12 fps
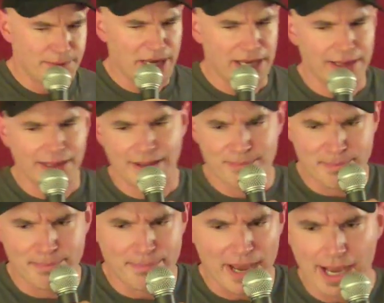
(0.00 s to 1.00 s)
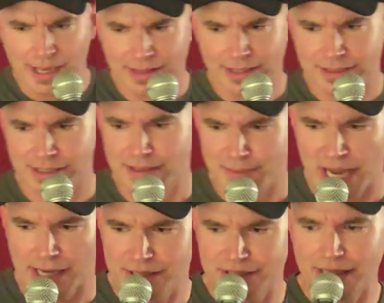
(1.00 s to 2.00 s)
mean the bag that's in the
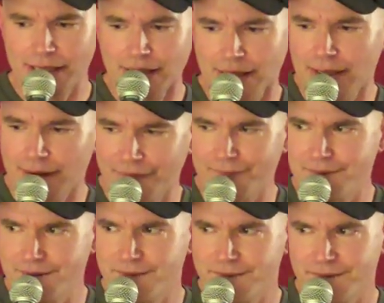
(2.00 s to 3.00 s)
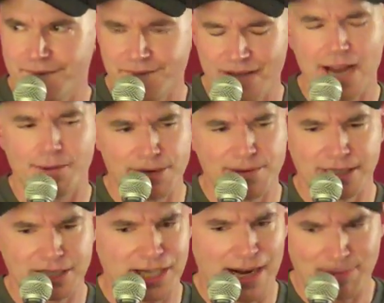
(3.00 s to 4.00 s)
back seat? Yeah, we
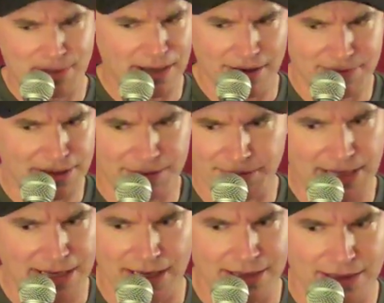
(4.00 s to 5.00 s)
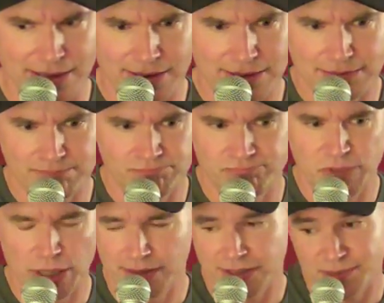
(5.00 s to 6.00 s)
went shopping over the weekend. Uh,
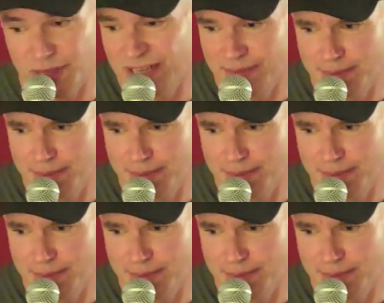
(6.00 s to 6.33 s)
you also bought a